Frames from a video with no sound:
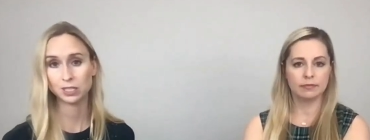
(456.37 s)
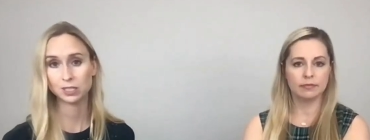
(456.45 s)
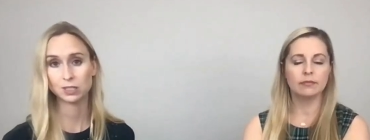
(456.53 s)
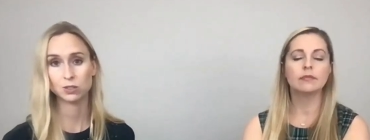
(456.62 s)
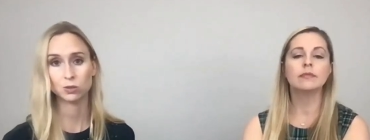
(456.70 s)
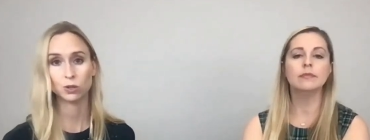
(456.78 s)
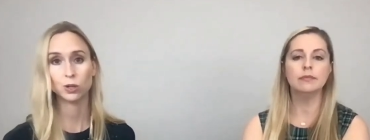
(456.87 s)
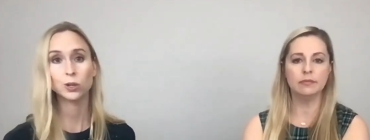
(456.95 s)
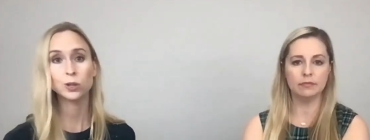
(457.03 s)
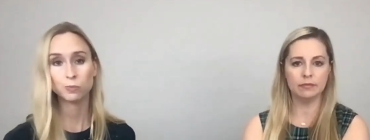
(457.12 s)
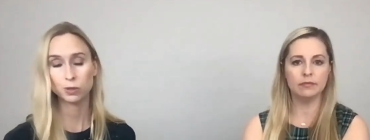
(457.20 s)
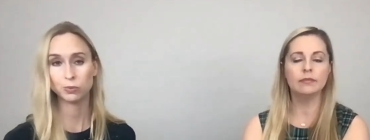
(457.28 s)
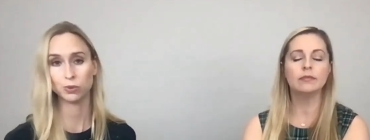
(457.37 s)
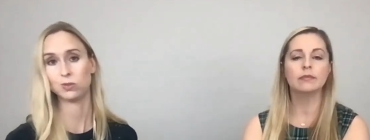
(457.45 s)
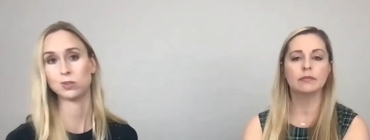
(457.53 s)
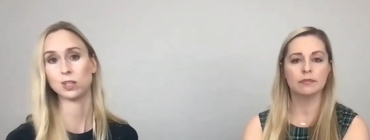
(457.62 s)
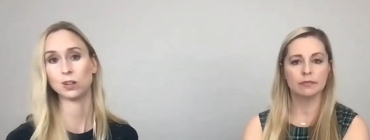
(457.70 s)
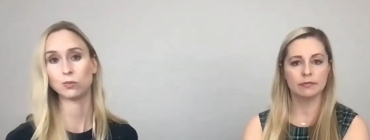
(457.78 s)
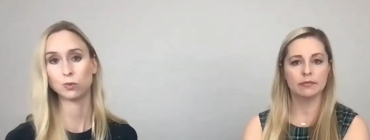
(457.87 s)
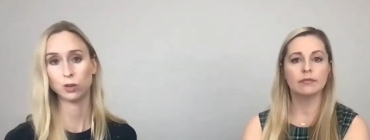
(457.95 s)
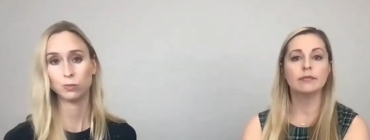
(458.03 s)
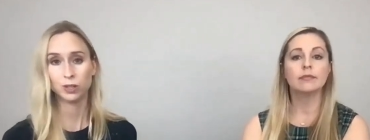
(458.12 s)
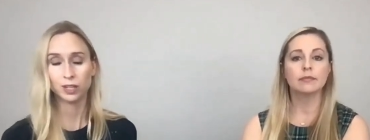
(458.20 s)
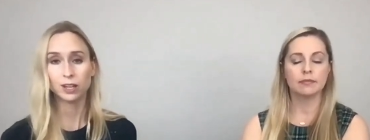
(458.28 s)
Speaker 1: basis or mm-hmm. heard of mm-hmm. people using it
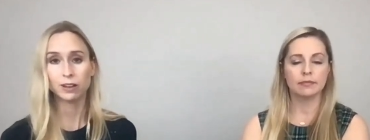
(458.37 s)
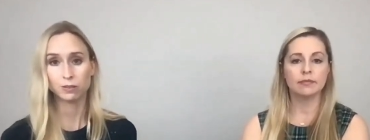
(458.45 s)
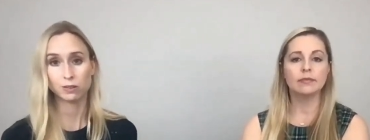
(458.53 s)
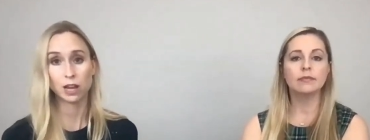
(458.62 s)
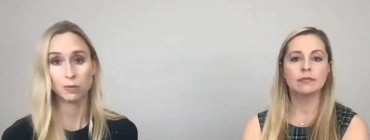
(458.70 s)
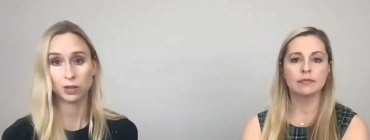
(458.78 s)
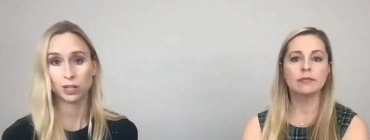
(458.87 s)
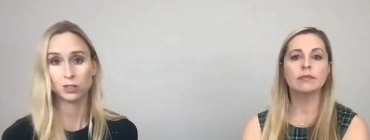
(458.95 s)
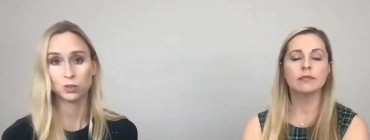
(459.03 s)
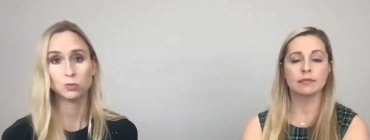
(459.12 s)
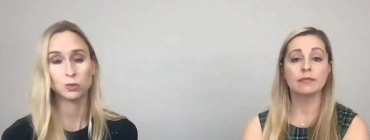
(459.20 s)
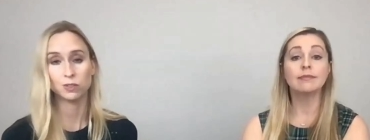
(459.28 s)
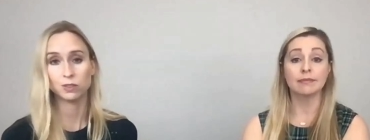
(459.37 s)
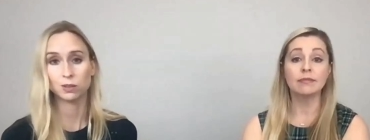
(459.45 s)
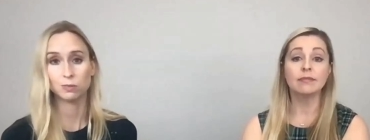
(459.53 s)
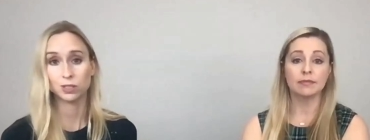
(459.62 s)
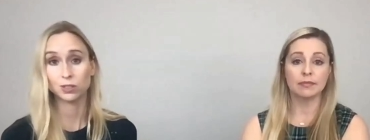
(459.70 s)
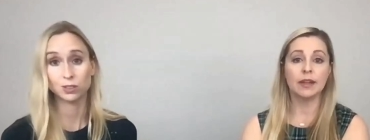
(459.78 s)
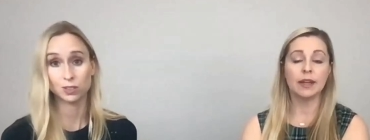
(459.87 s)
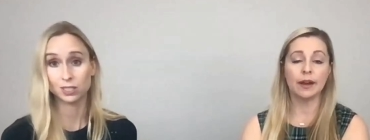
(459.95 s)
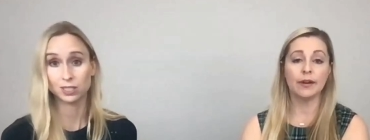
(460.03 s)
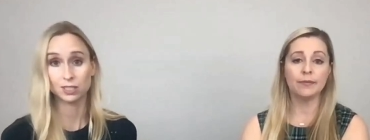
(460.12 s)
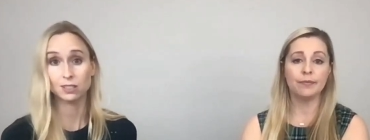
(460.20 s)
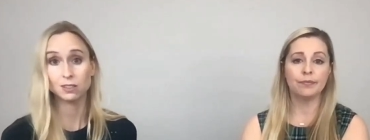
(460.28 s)
for. But yeah, I mean, I do believe that mental illness
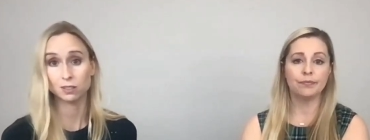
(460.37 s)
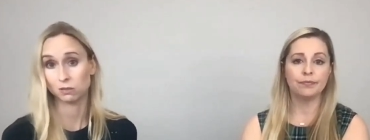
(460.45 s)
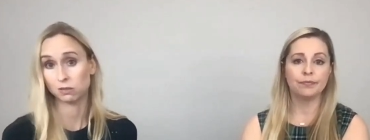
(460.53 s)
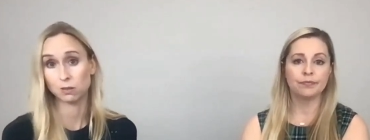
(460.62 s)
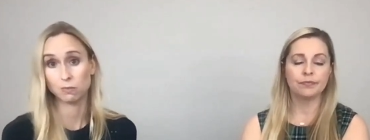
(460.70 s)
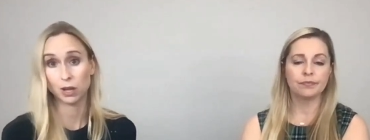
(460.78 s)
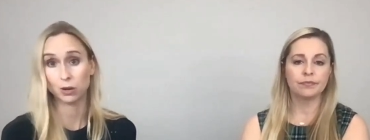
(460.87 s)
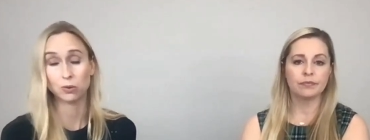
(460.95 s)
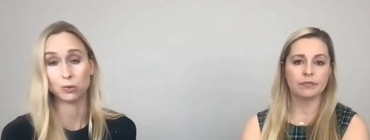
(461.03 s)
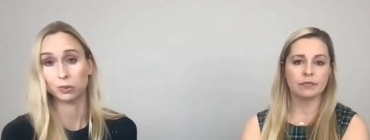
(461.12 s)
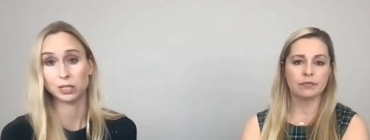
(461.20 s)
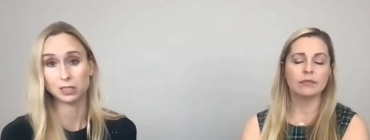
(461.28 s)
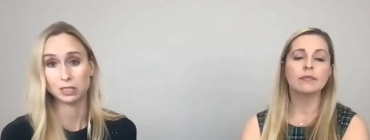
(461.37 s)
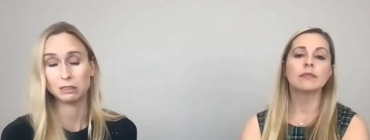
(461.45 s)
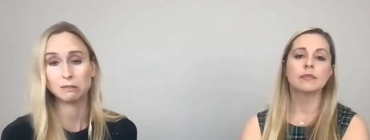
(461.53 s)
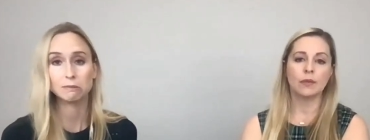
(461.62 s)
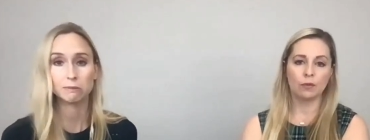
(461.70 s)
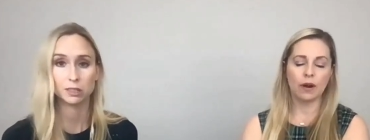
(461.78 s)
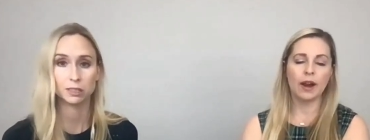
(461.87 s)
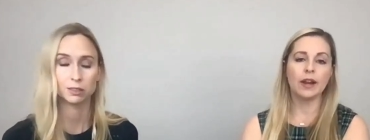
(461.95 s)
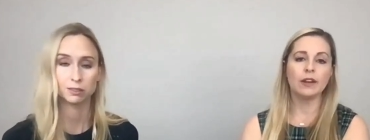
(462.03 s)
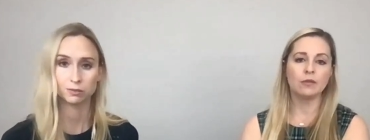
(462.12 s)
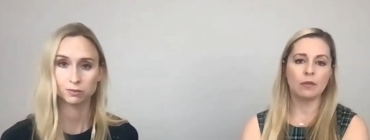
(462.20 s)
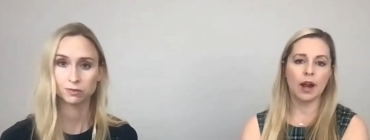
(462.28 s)
yeah. is a medical reason.
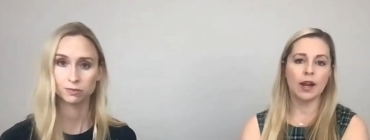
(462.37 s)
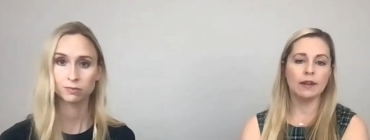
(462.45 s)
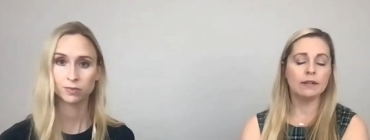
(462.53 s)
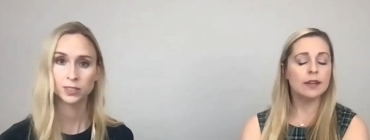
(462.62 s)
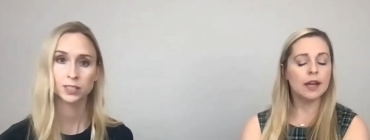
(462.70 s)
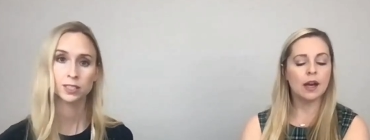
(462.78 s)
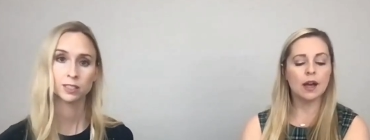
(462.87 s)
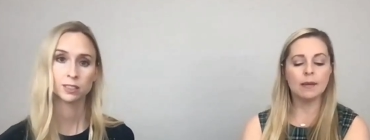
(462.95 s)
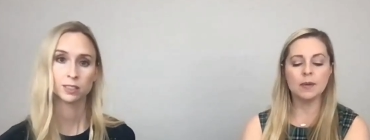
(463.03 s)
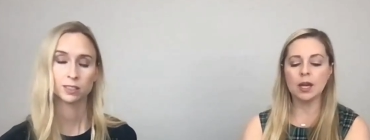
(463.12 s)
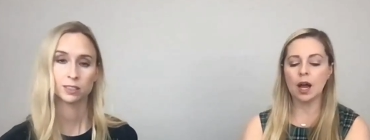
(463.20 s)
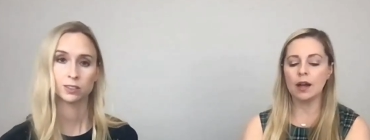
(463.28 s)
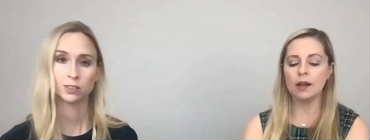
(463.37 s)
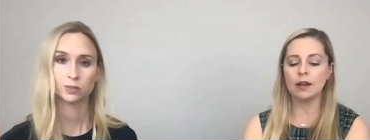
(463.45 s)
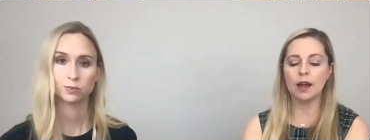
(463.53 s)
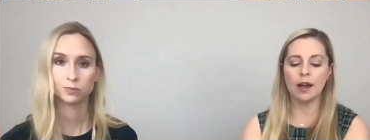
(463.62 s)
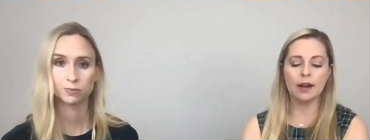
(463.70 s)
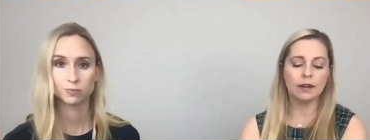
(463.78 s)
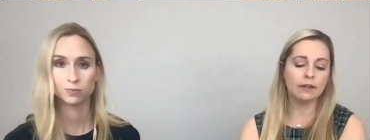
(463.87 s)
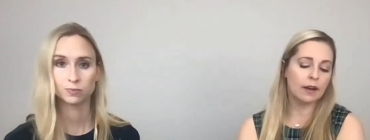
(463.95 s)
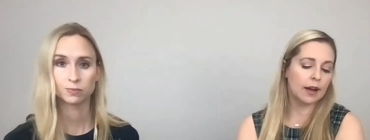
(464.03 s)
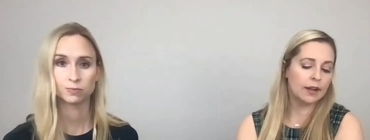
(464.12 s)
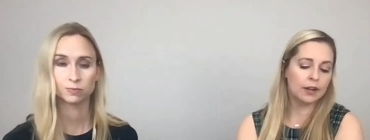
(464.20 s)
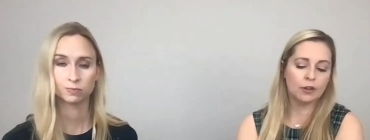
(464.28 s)
Right,
Speaker 2: right. Yeah, I mean, I I
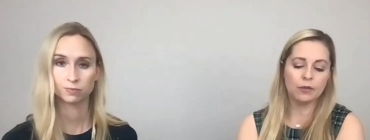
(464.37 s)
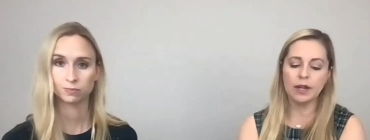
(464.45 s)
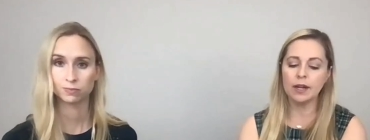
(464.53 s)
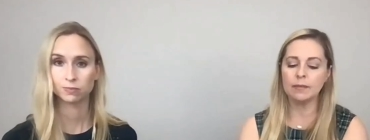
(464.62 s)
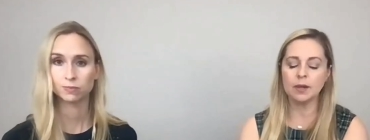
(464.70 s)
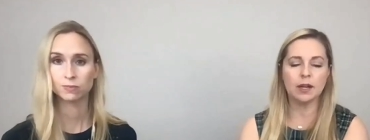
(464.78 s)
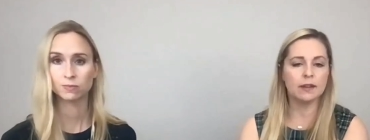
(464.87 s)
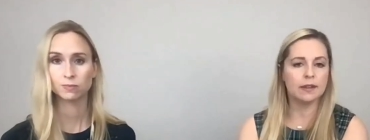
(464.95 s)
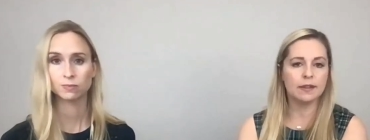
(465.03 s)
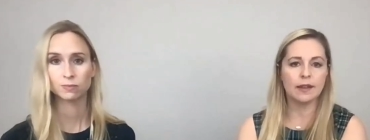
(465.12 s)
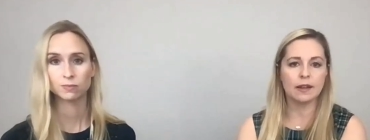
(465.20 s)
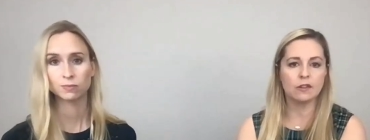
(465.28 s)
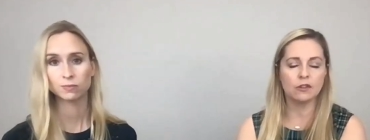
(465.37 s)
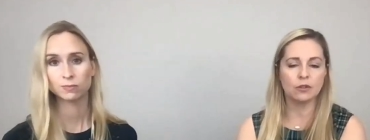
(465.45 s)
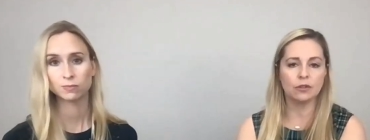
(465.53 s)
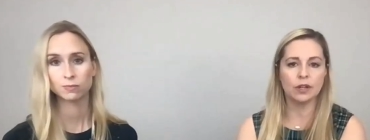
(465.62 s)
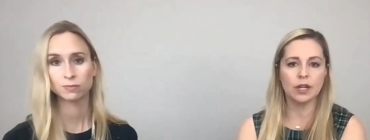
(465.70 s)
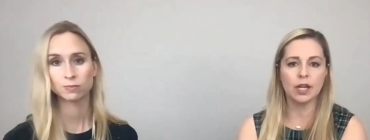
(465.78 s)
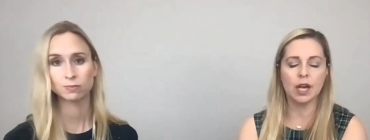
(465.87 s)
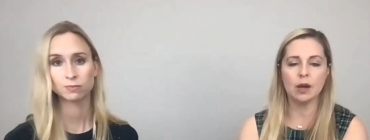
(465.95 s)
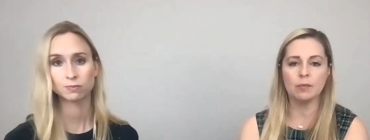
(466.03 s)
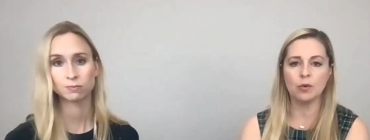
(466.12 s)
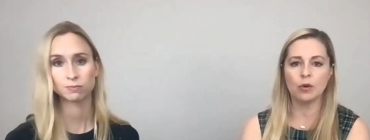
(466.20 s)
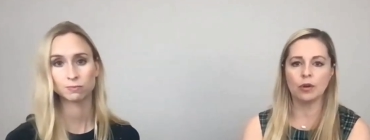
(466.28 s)
I agree. I mean, I think that's certainly
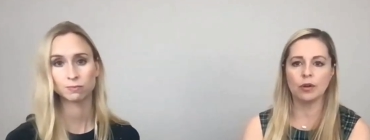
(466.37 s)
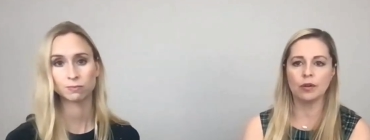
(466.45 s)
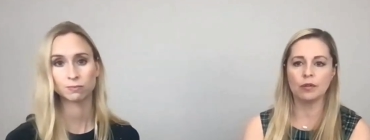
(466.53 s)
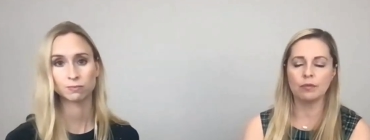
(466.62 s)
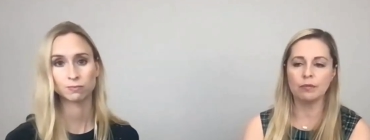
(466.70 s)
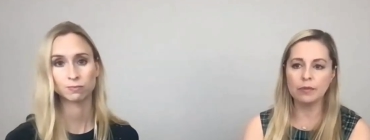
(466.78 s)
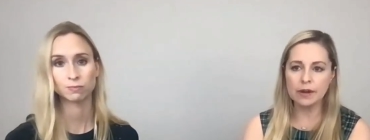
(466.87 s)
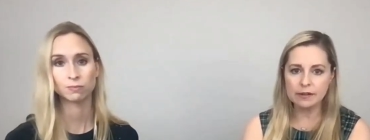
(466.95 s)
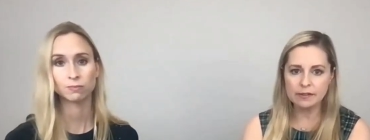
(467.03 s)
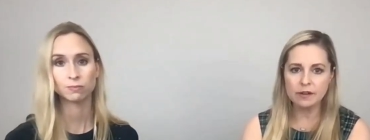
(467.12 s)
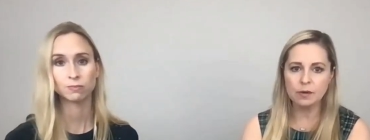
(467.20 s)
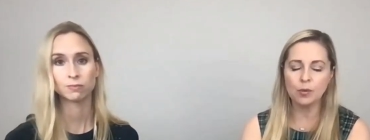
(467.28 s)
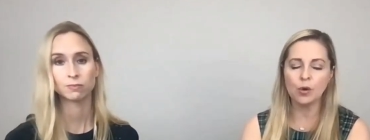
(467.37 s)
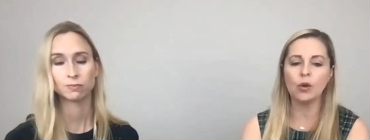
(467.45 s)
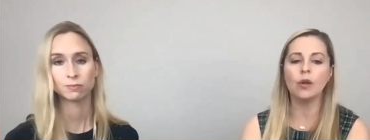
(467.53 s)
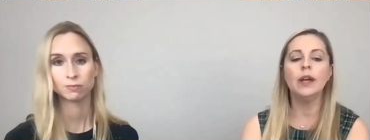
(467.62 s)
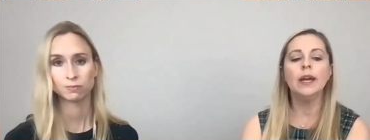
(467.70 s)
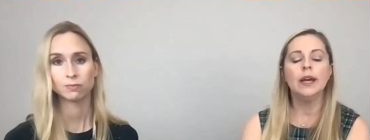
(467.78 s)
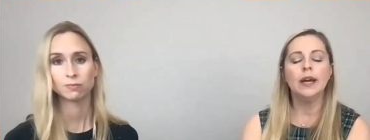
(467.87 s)
a more reasonable